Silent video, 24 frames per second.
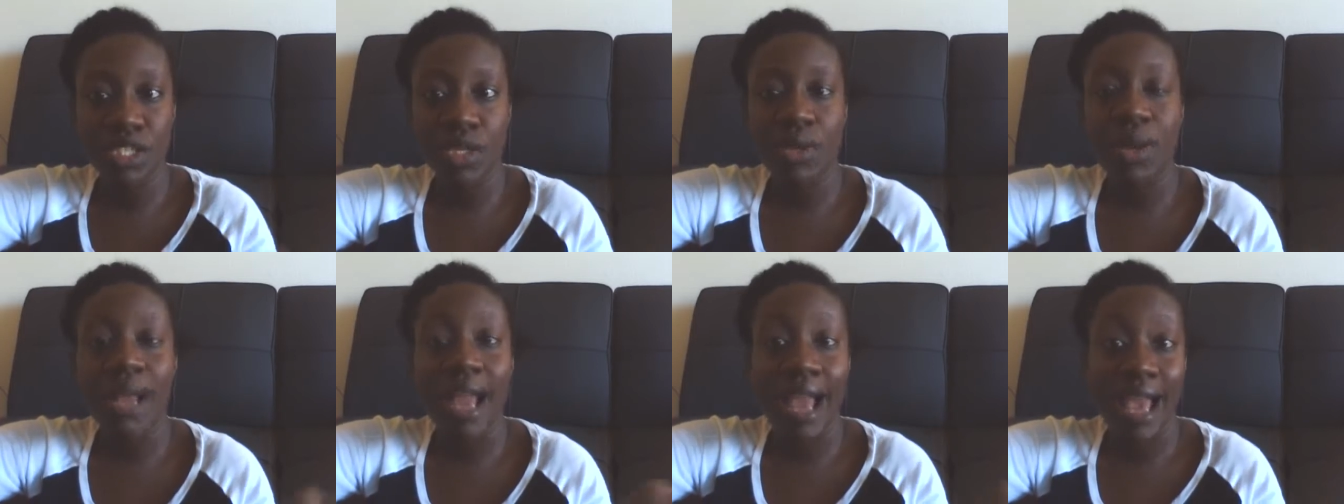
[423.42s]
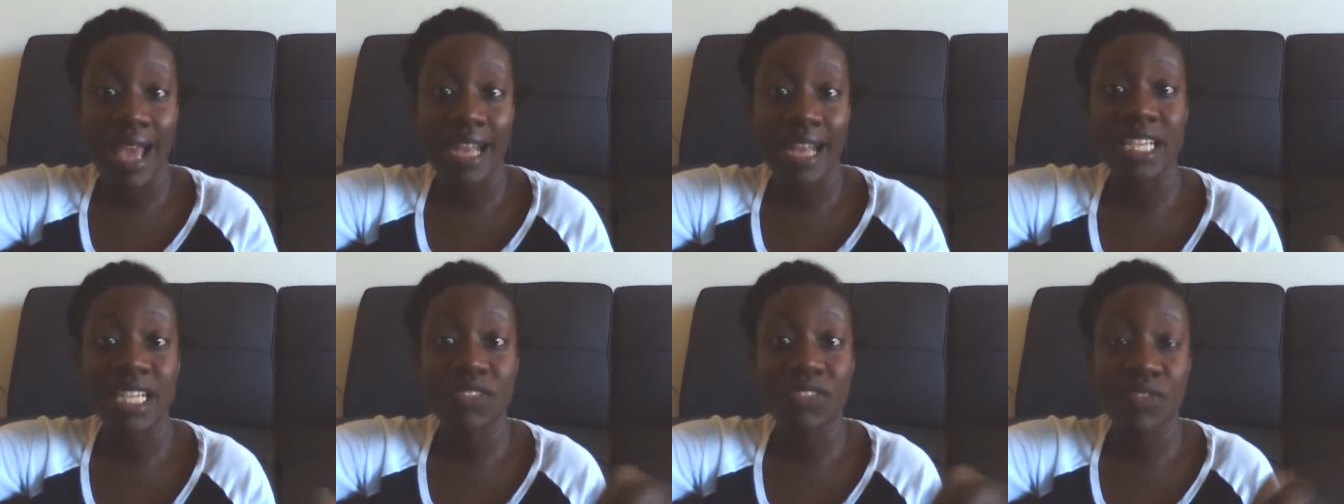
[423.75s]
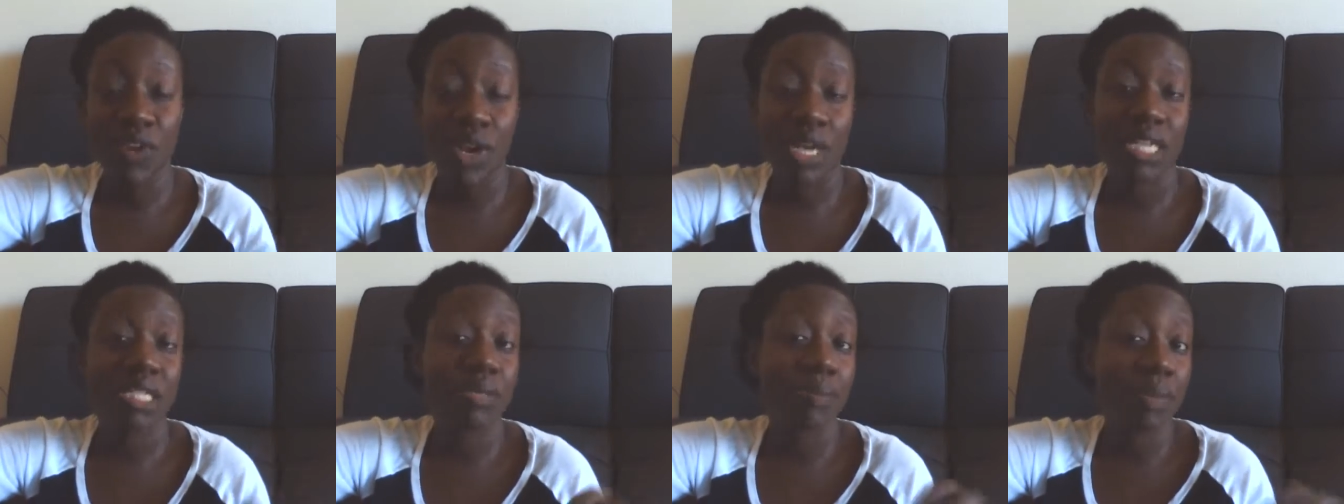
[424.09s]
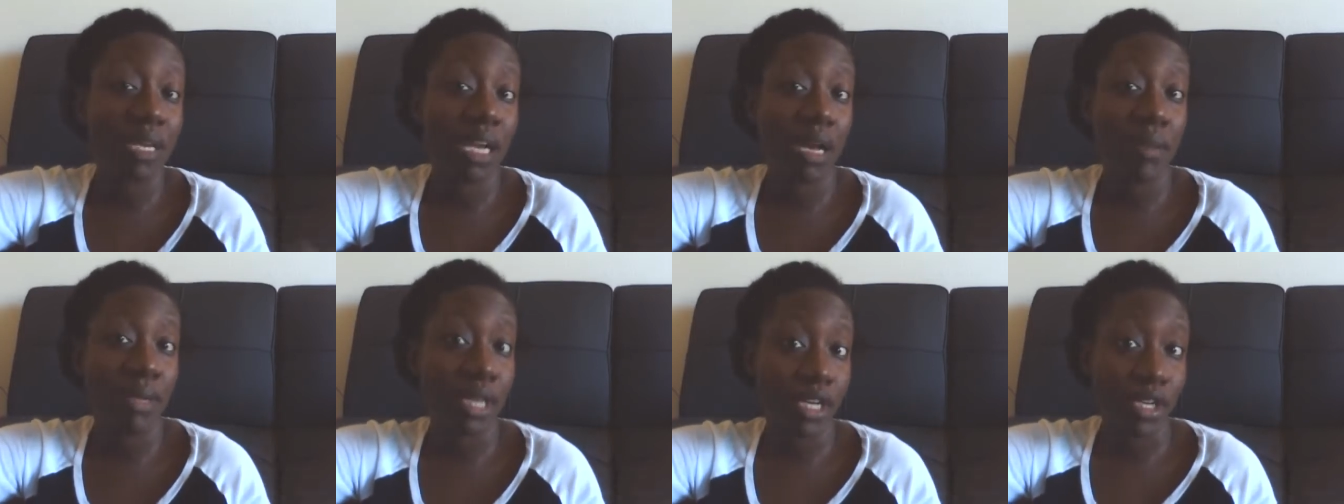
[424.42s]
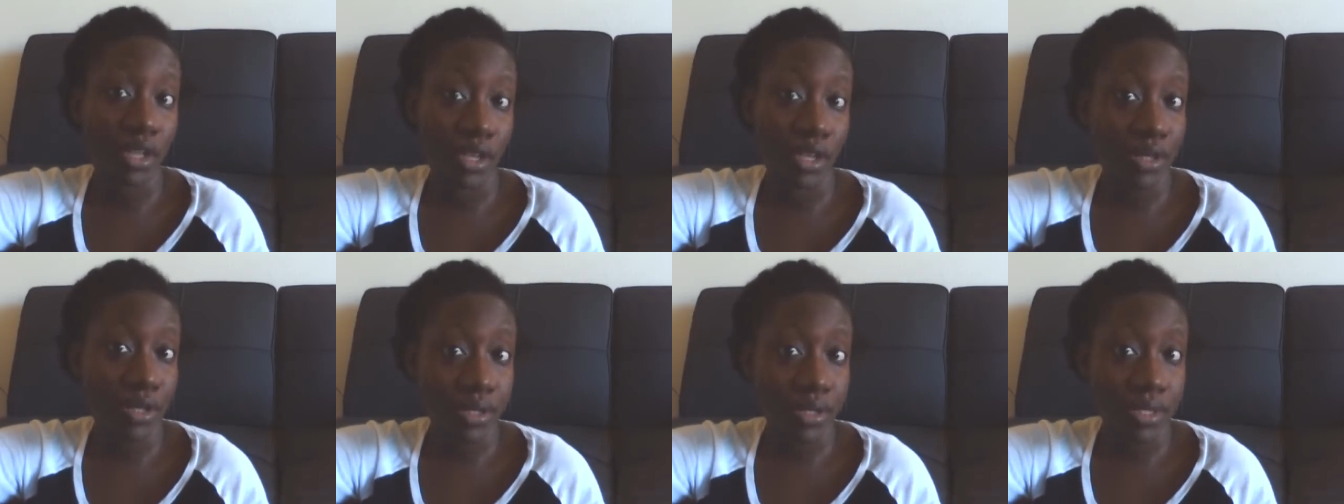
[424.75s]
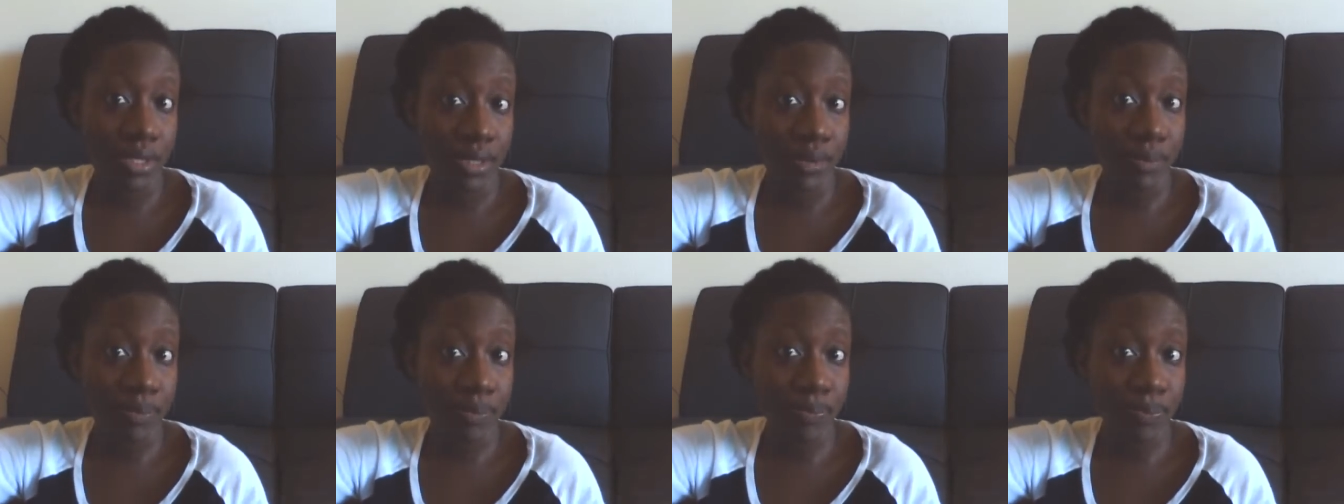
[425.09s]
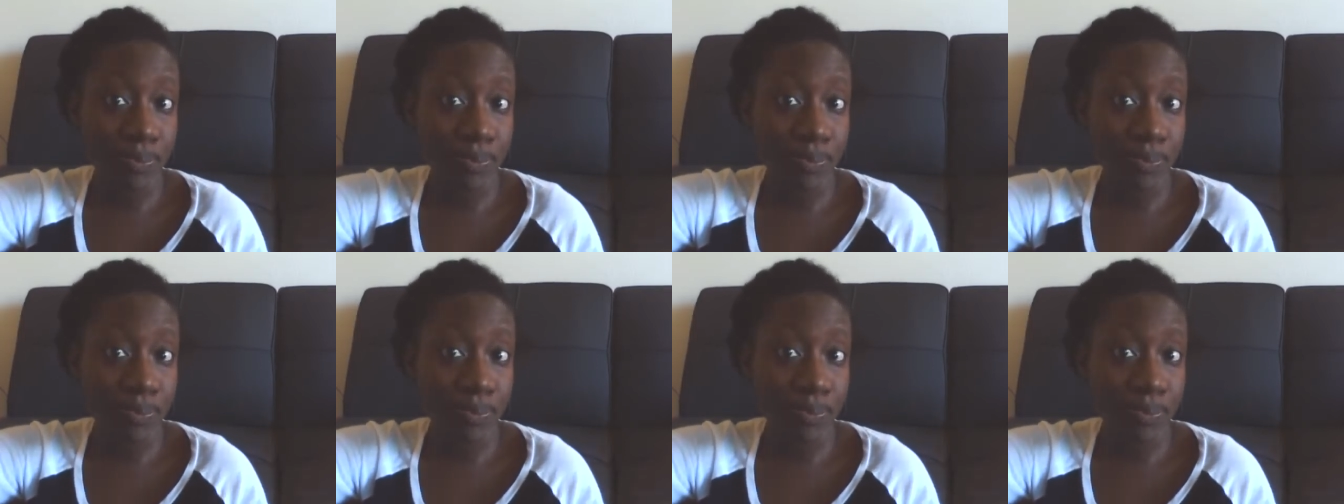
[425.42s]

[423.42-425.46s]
you're at as far as becoming a nurse,